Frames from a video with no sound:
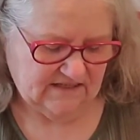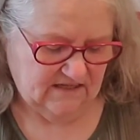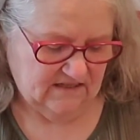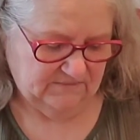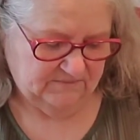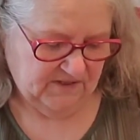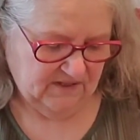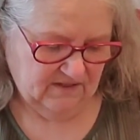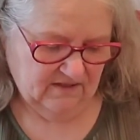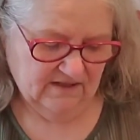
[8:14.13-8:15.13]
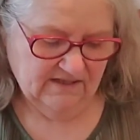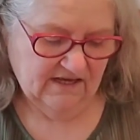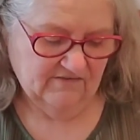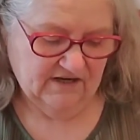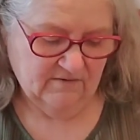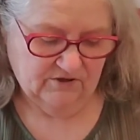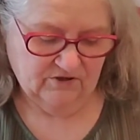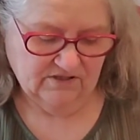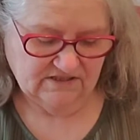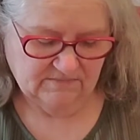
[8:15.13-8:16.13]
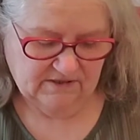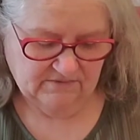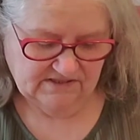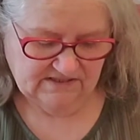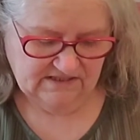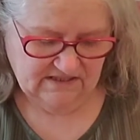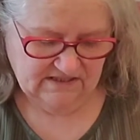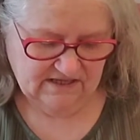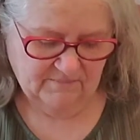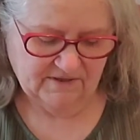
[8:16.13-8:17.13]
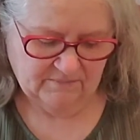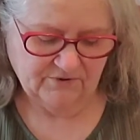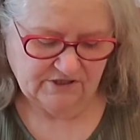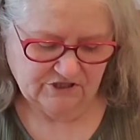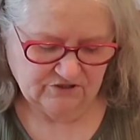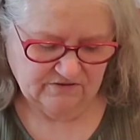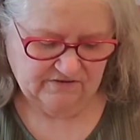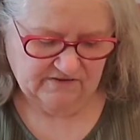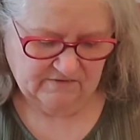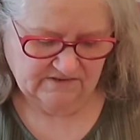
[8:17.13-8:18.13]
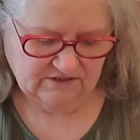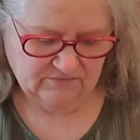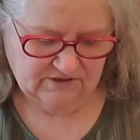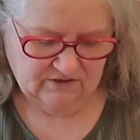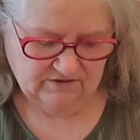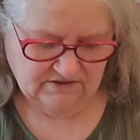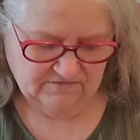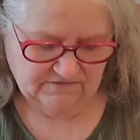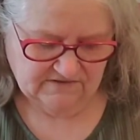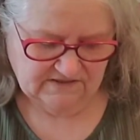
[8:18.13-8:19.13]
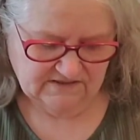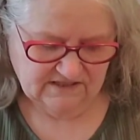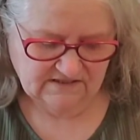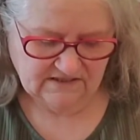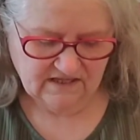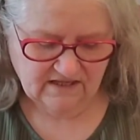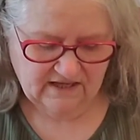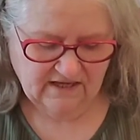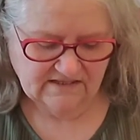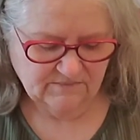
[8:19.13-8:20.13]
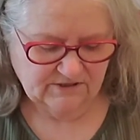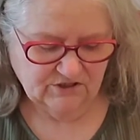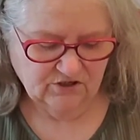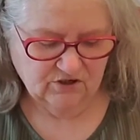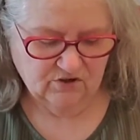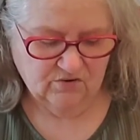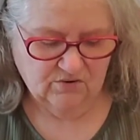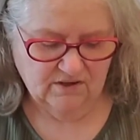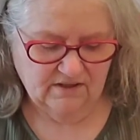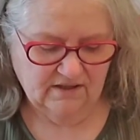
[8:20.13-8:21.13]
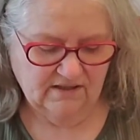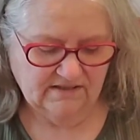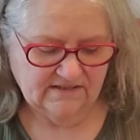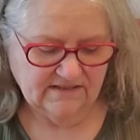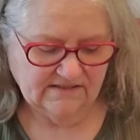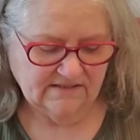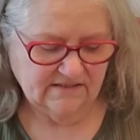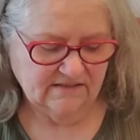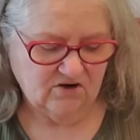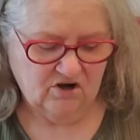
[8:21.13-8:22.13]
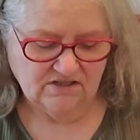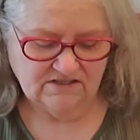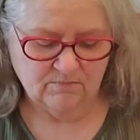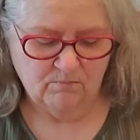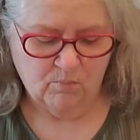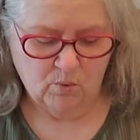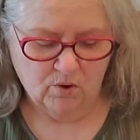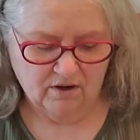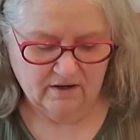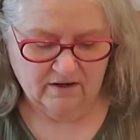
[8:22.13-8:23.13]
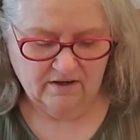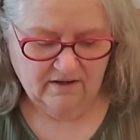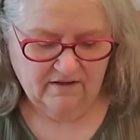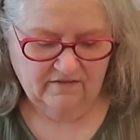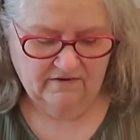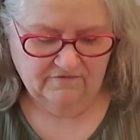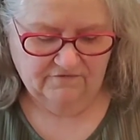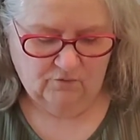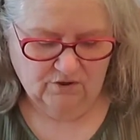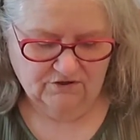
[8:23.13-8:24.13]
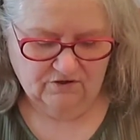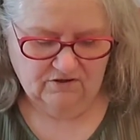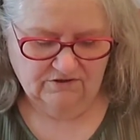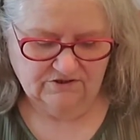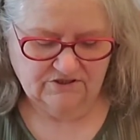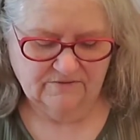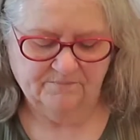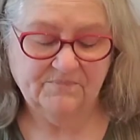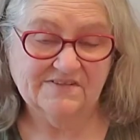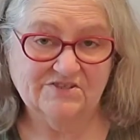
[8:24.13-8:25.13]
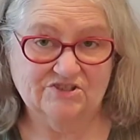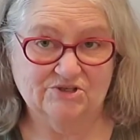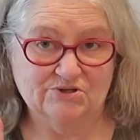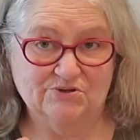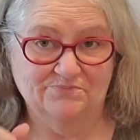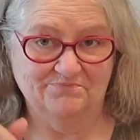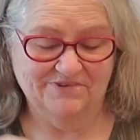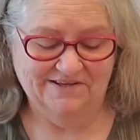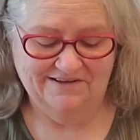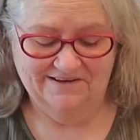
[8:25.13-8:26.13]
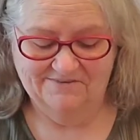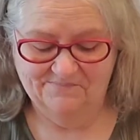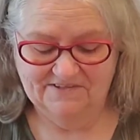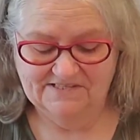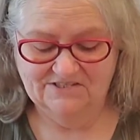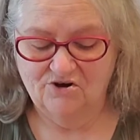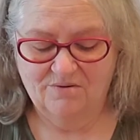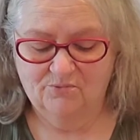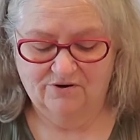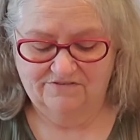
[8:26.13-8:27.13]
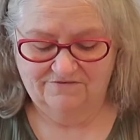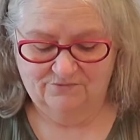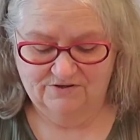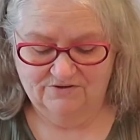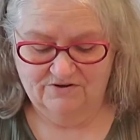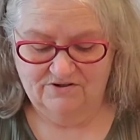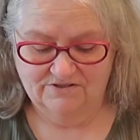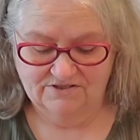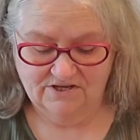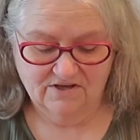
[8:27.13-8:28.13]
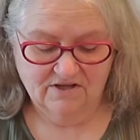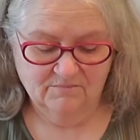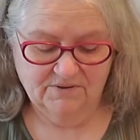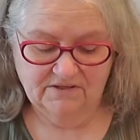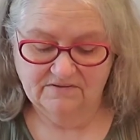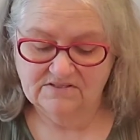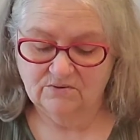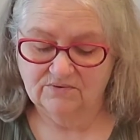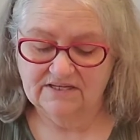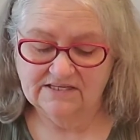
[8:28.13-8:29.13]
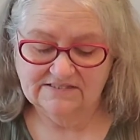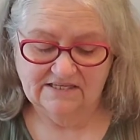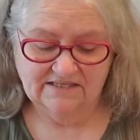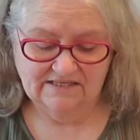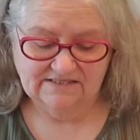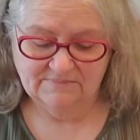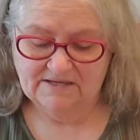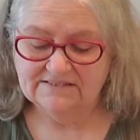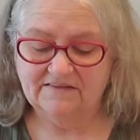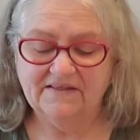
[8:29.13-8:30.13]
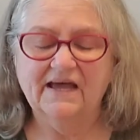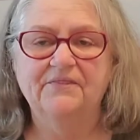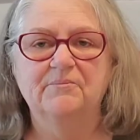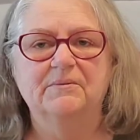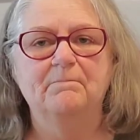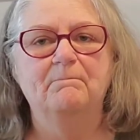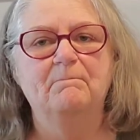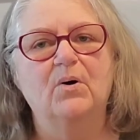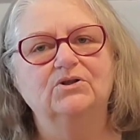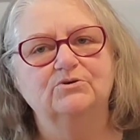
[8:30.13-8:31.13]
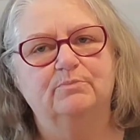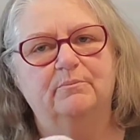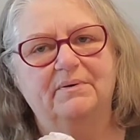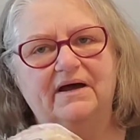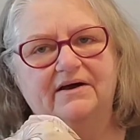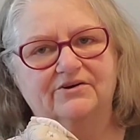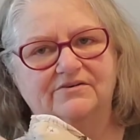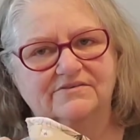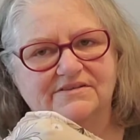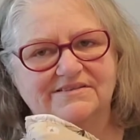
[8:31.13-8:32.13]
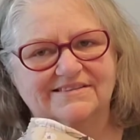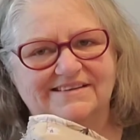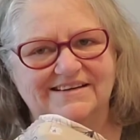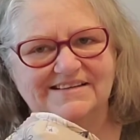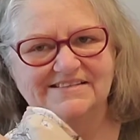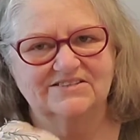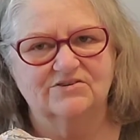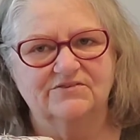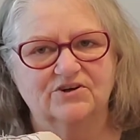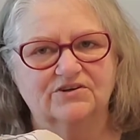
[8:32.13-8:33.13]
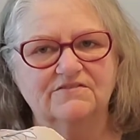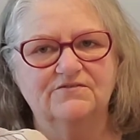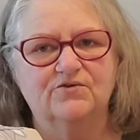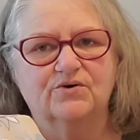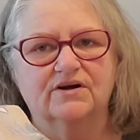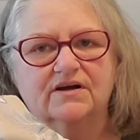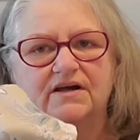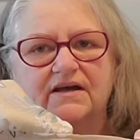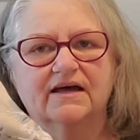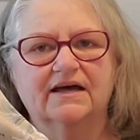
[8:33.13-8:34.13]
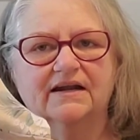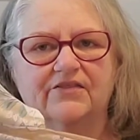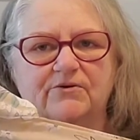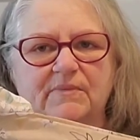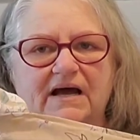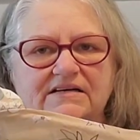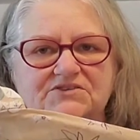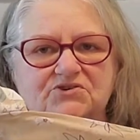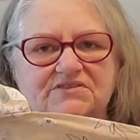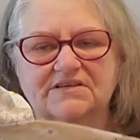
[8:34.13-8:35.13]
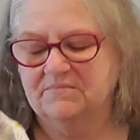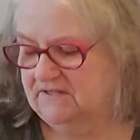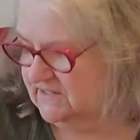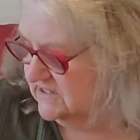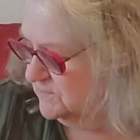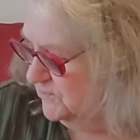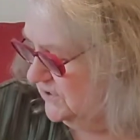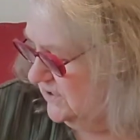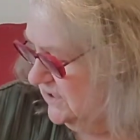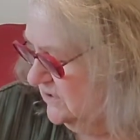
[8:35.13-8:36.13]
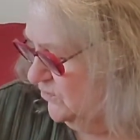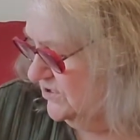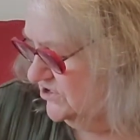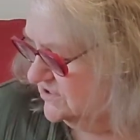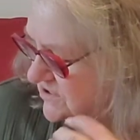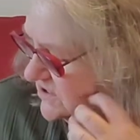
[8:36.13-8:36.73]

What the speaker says: I haven't come across my receipt yet, but I'm pretty sure that that was $3.50. As we know, it doesn't cost more than $4. So yeah, it's not more than $4. But so yes, a nice mask, and they had them in multiple patterns, guys. So if you're looking for another mask or something that's pretty or just